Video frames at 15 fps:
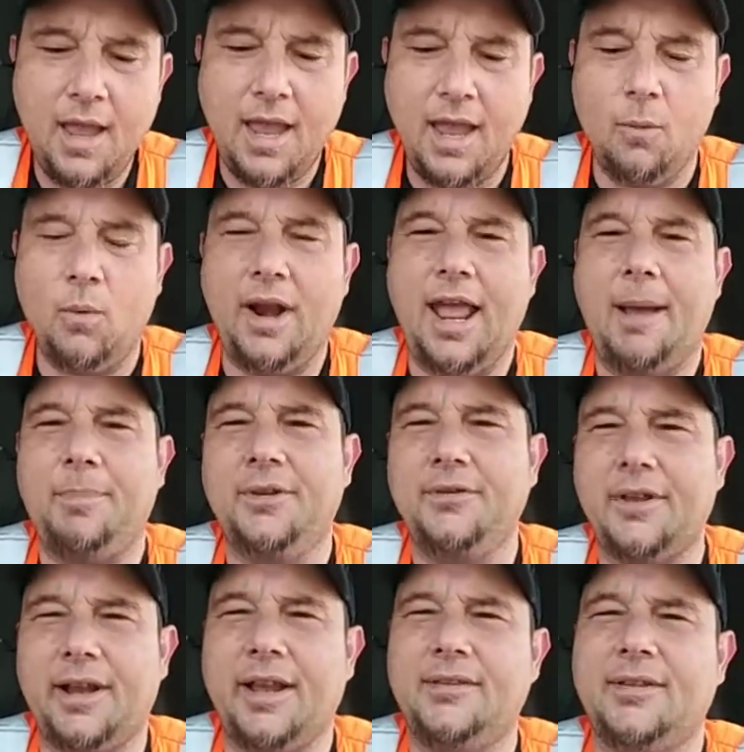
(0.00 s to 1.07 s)
And what happens,
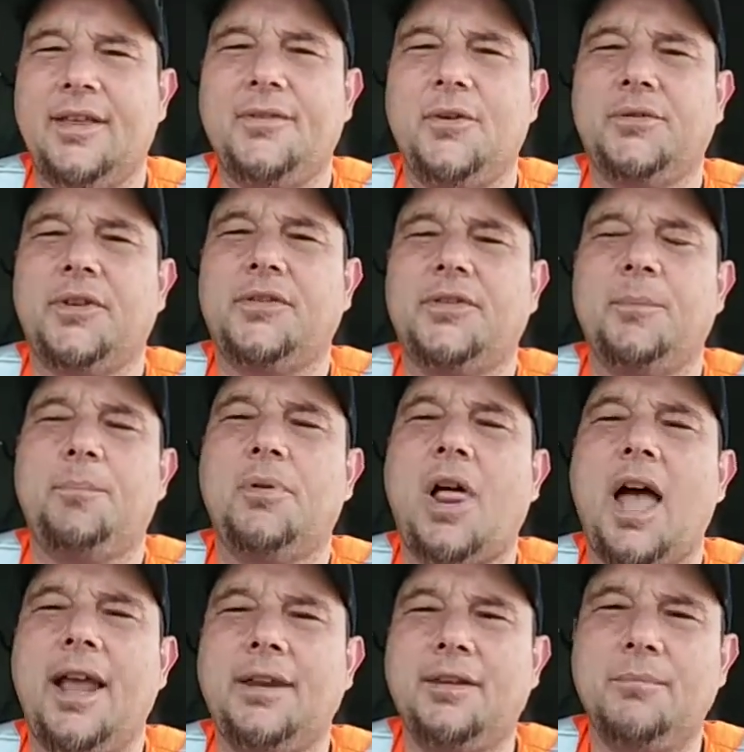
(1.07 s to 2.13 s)
like I said, there's a
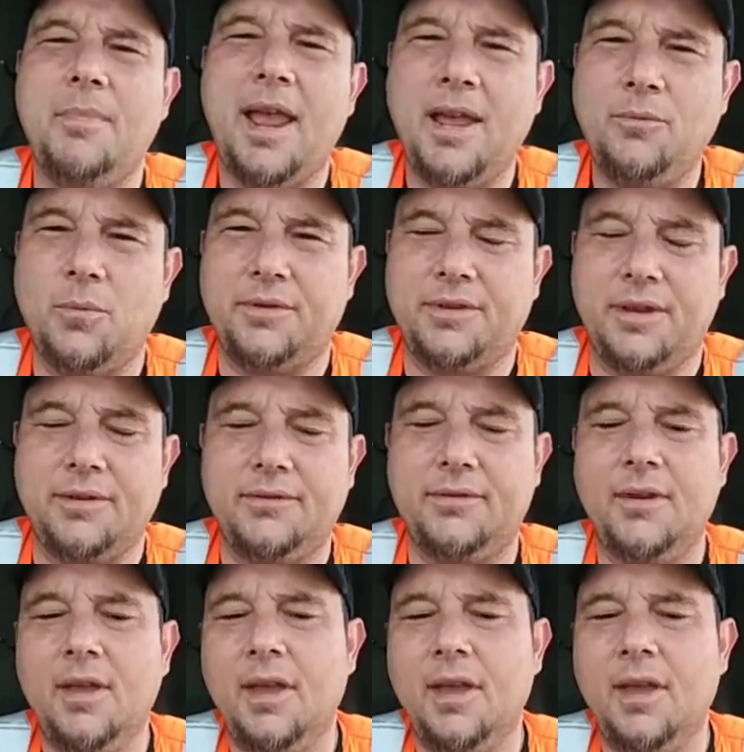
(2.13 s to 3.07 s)
supply and demand with this.